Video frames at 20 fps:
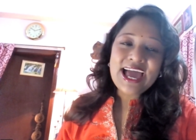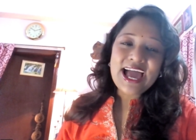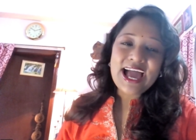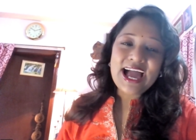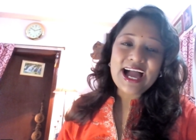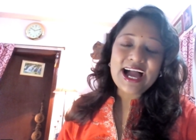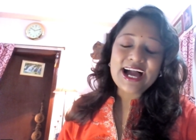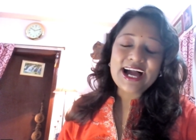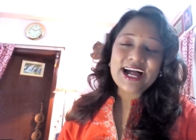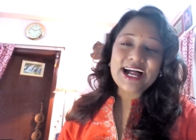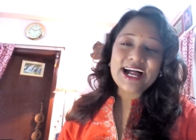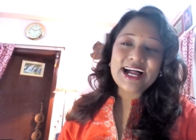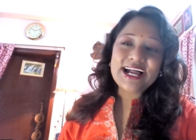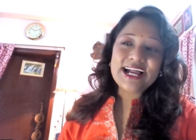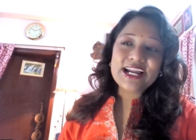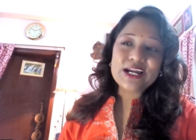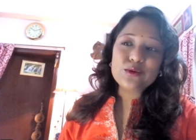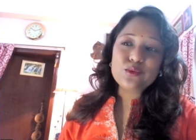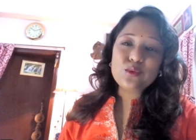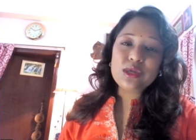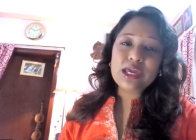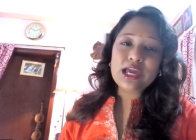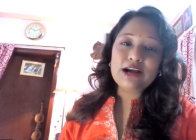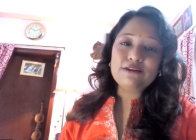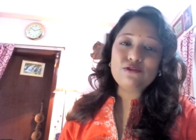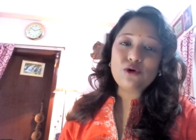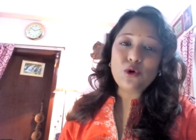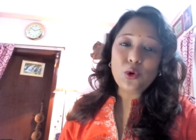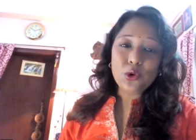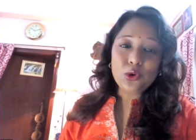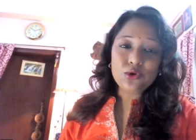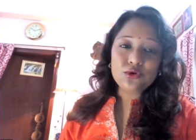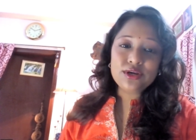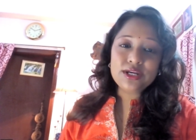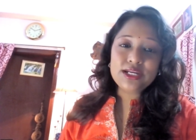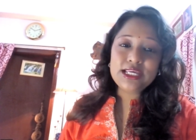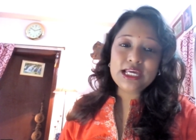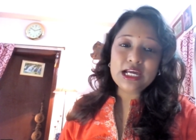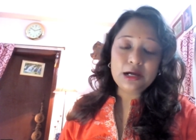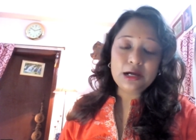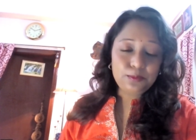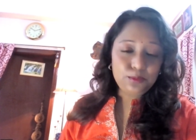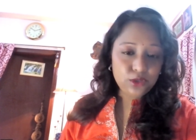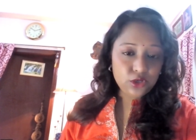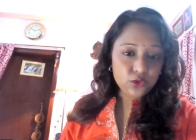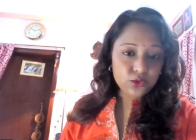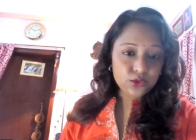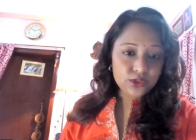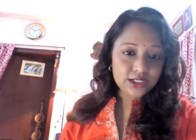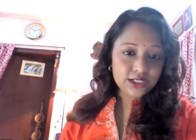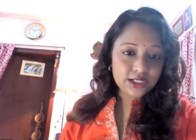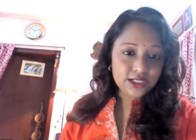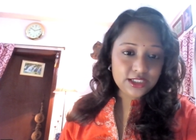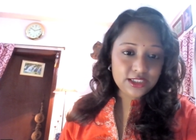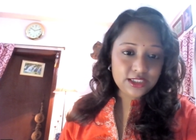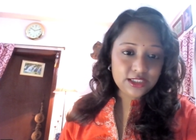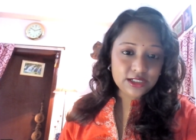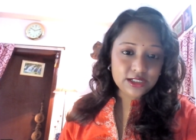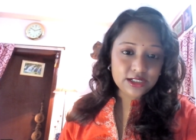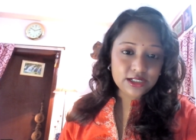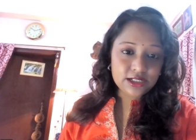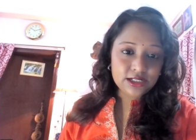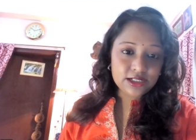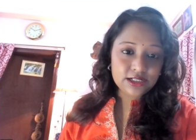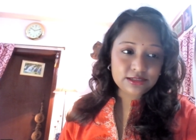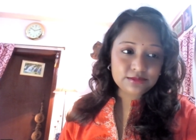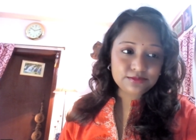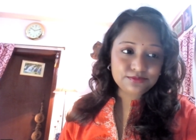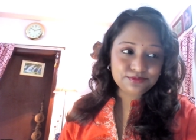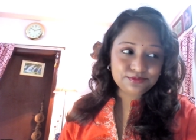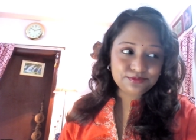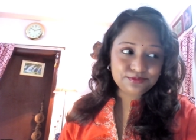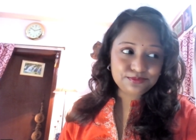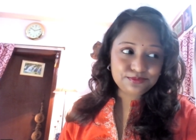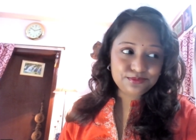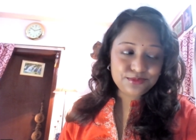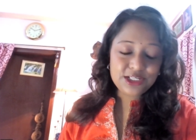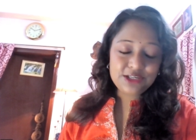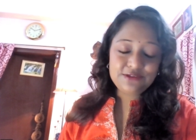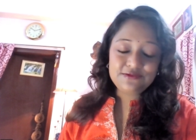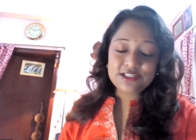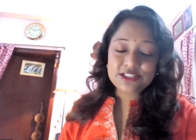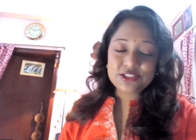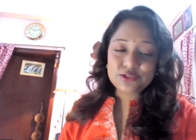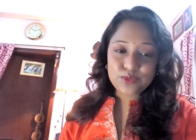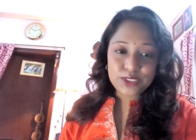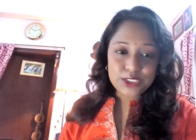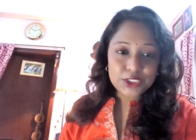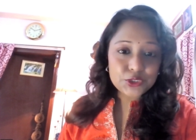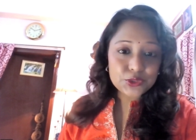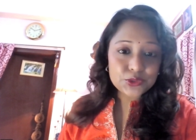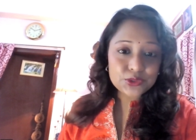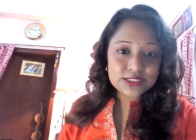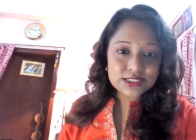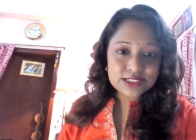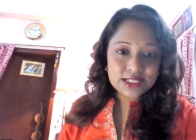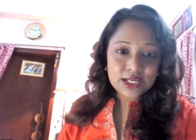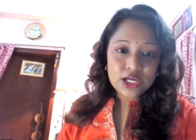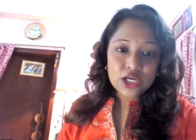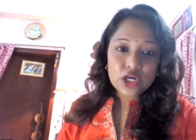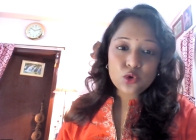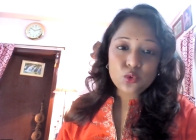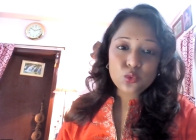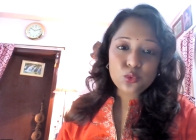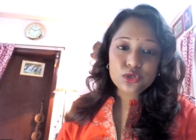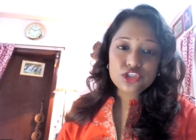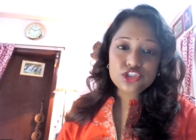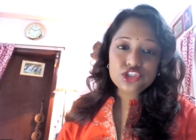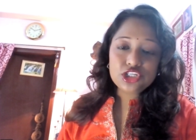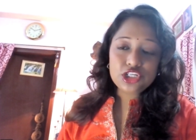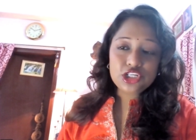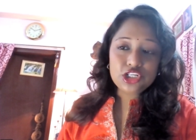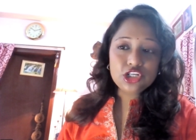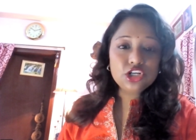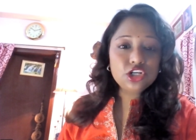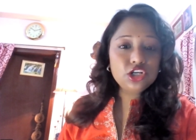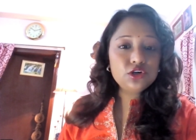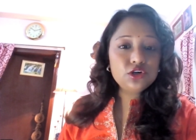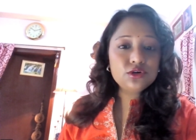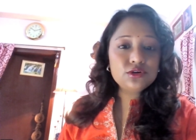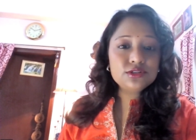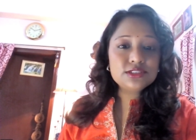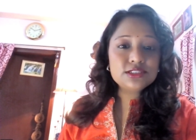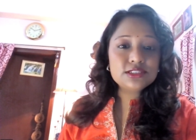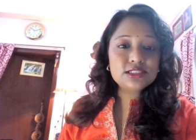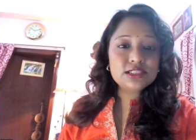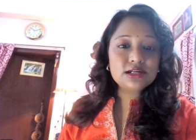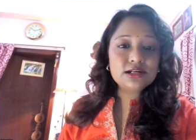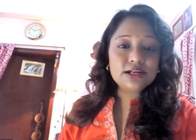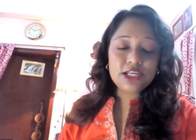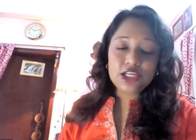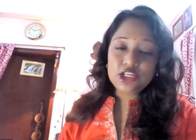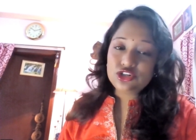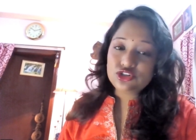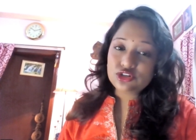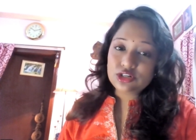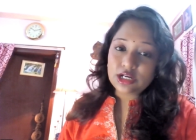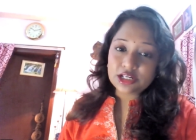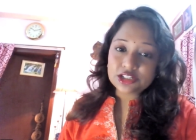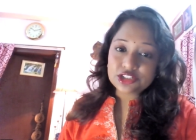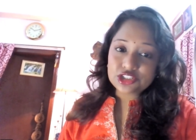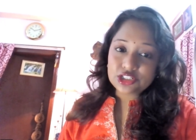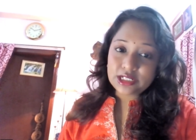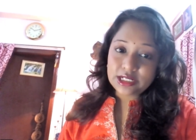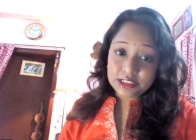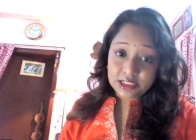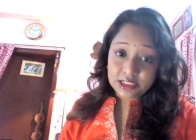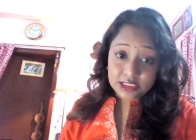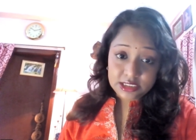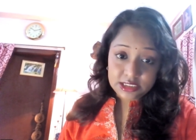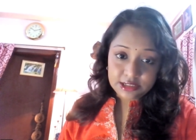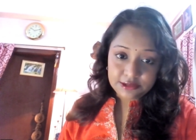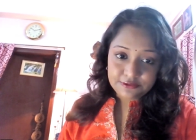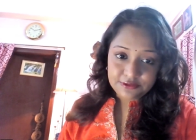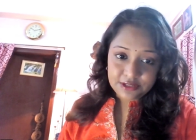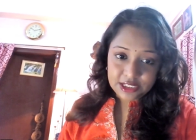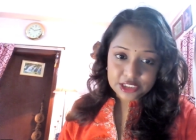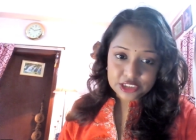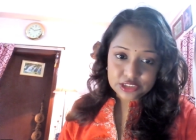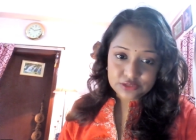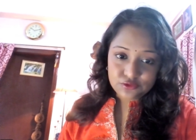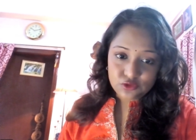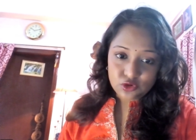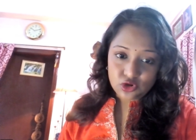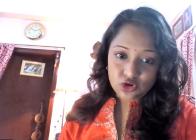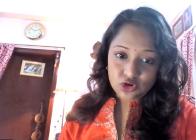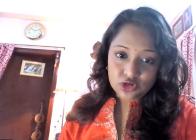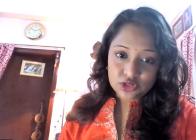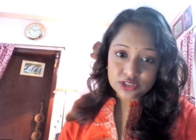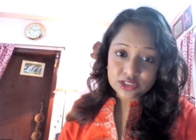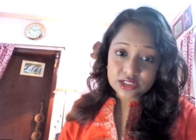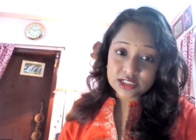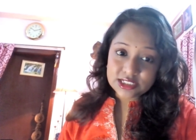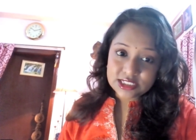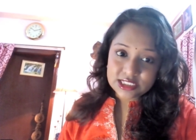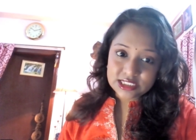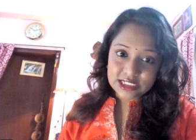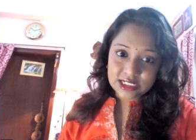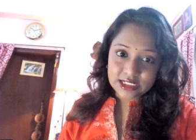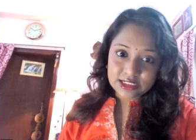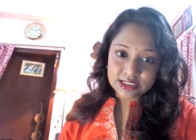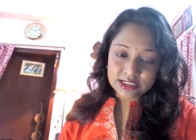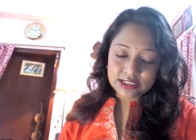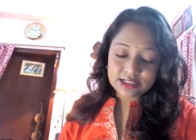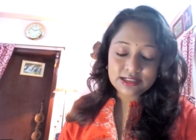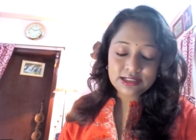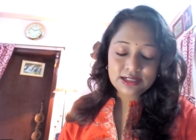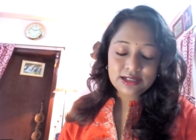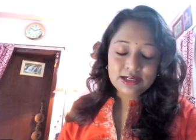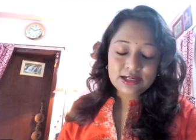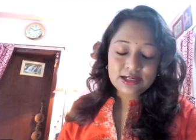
And we have already uploaded the previous videos, which includes the introduction and interface for STATA.